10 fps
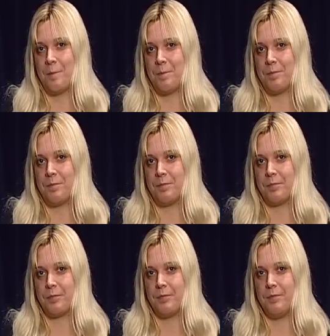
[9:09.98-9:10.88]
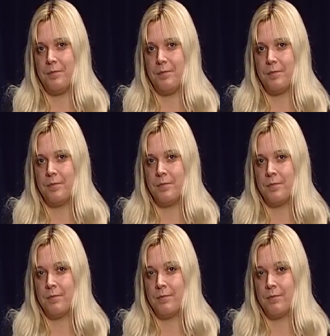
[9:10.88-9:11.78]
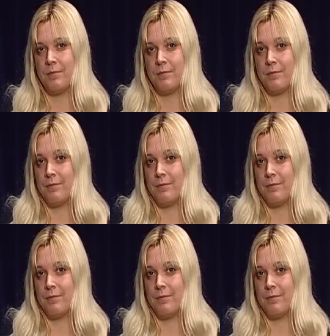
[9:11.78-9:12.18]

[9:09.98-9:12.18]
Nobody speaks.